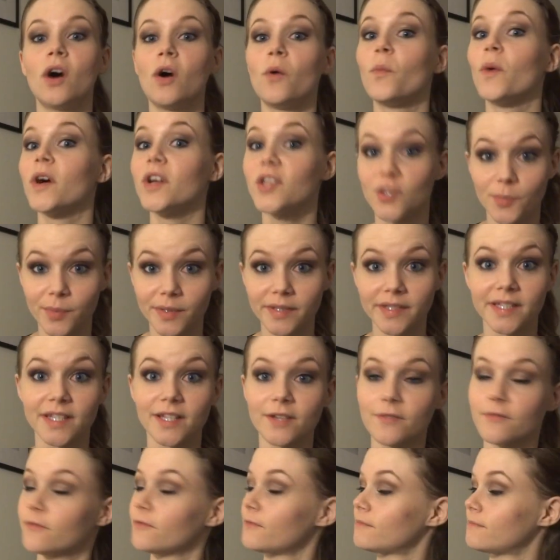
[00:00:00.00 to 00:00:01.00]
on what you
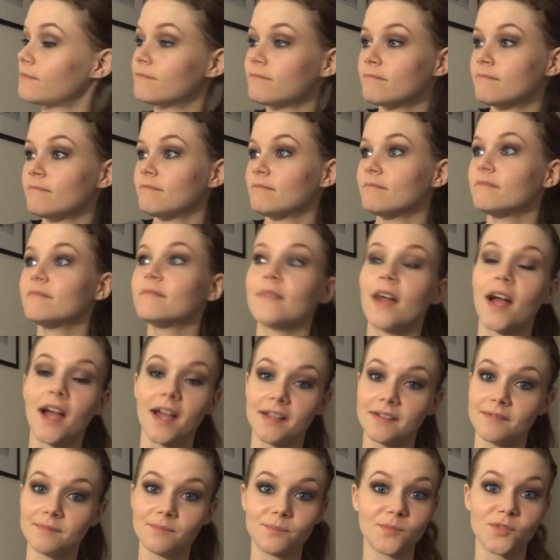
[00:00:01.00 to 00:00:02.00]
believe.
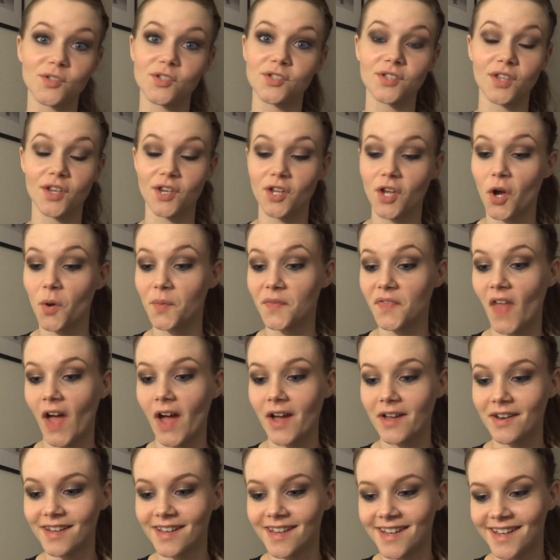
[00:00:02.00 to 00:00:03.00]
I'm just gonna go with
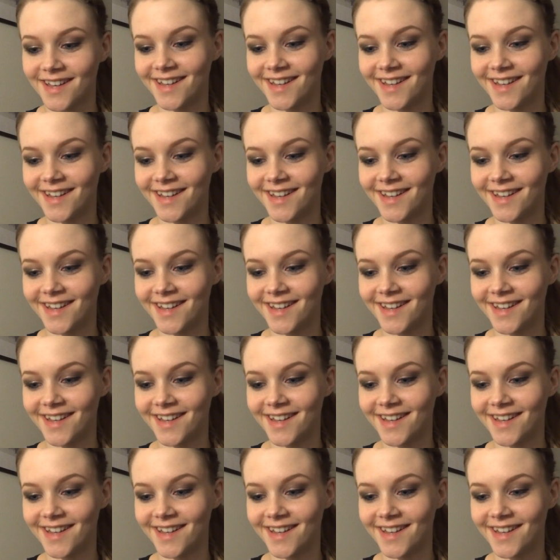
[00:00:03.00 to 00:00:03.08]
that.